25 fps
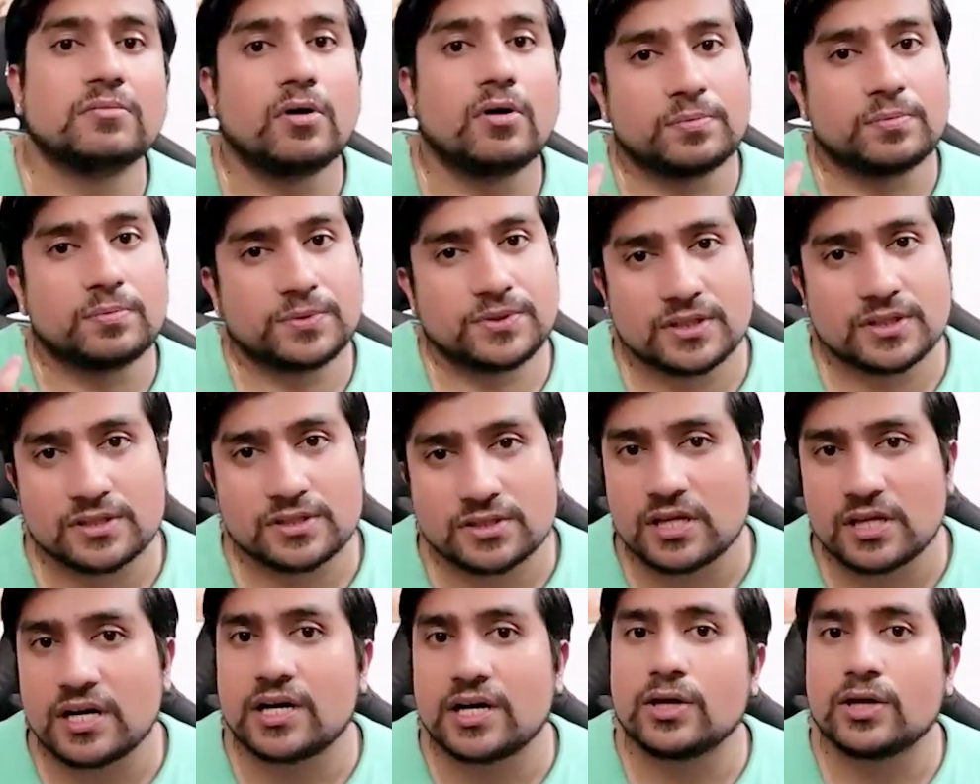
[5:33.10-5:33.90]

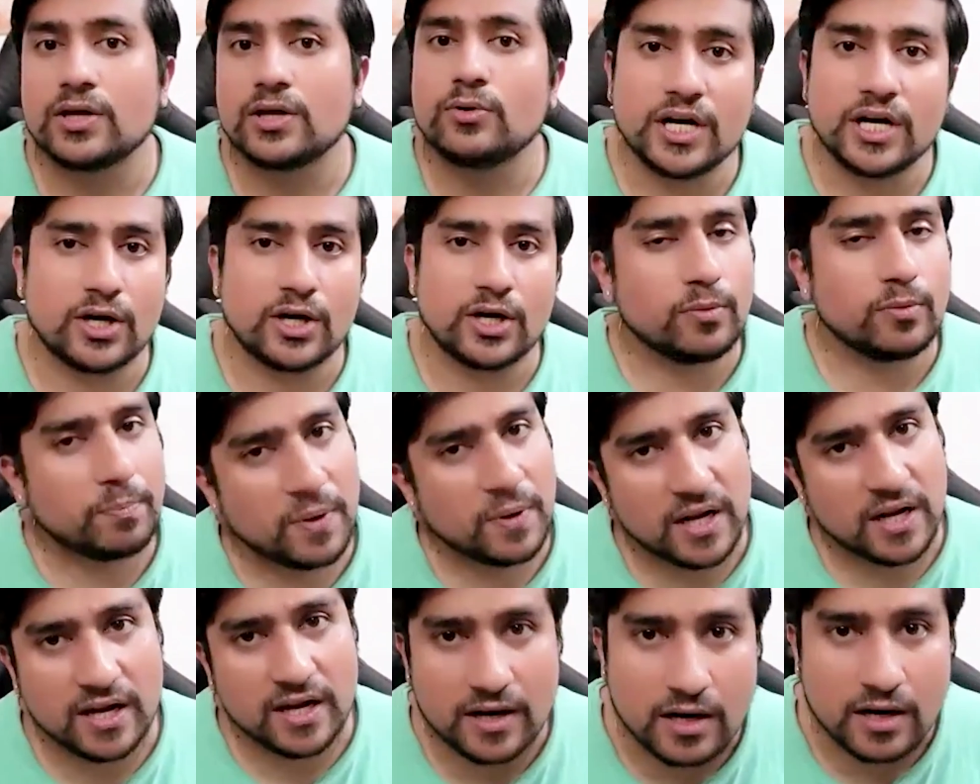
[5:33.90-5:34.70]
options that you need to
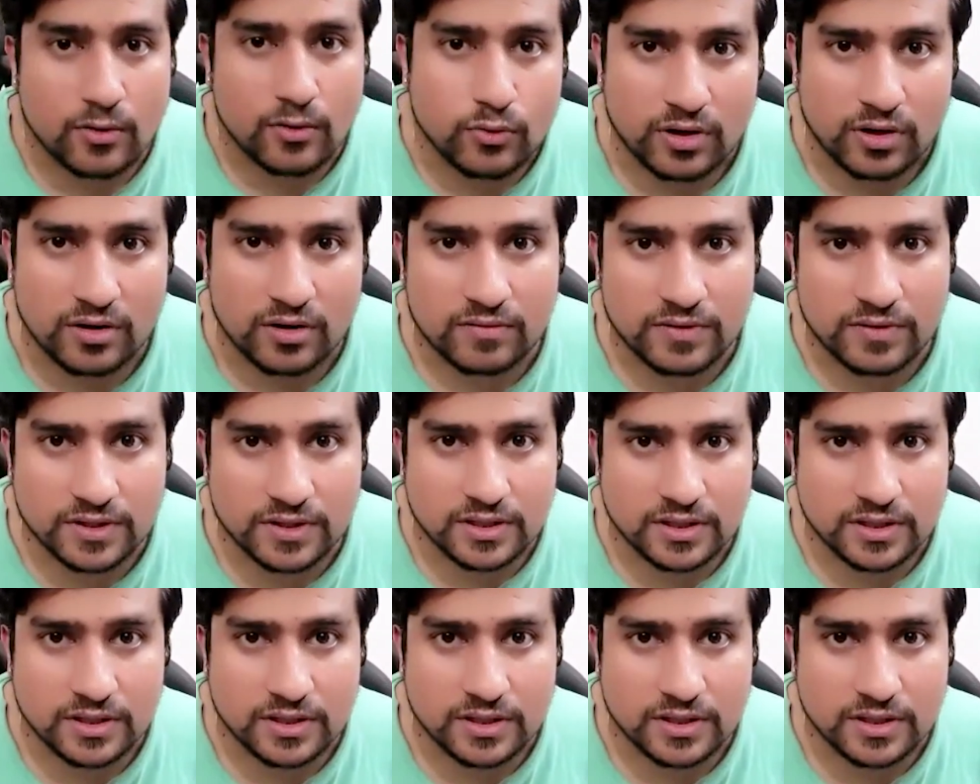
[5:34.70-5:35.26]
play around with